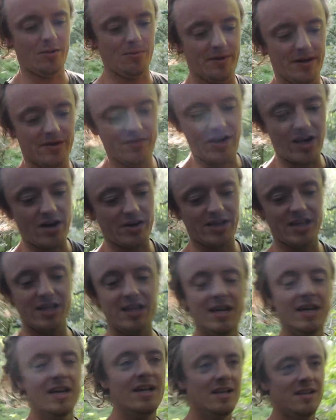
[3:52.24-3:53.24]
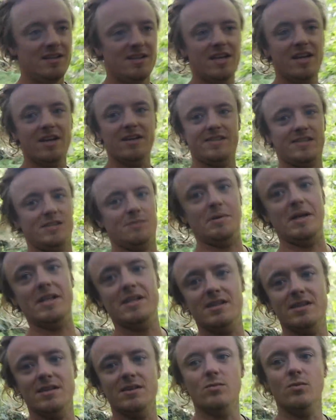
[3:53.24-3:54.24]
little bit of algae there
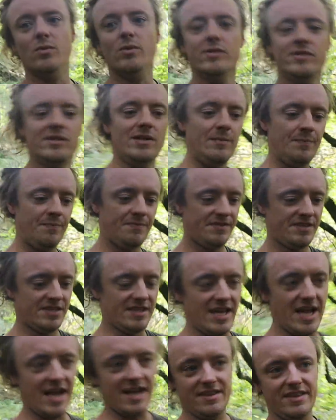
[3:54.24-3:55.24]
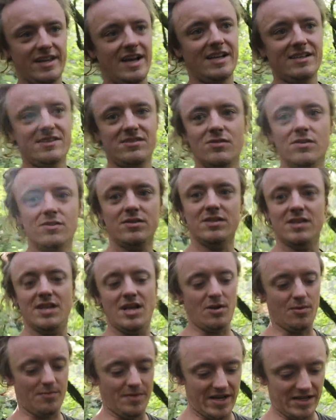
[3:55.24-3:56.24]
suspended in the water. So that, that's not going to
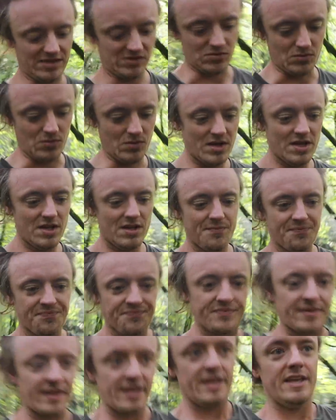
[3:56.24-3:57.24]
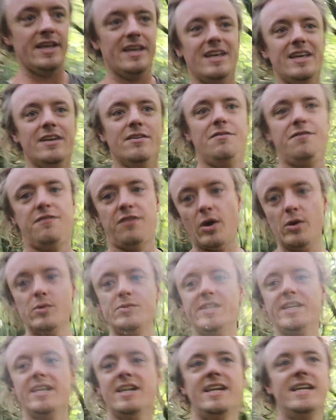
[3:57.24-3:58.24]
help that at all.
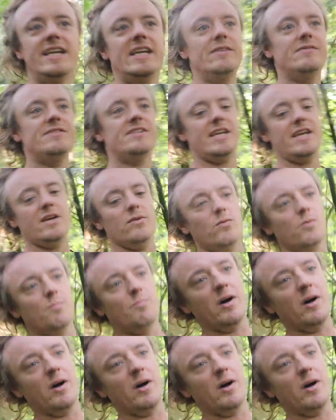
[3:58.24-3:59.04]
Floating leaves, it will